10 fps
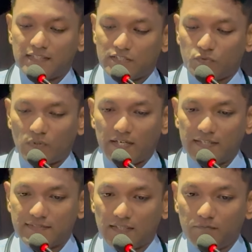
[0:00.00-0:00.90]
That's why
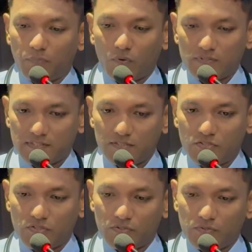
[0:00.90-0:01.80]
it's important
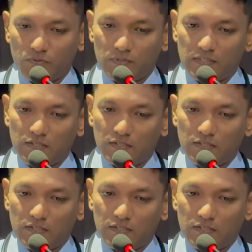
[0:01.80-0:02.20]
to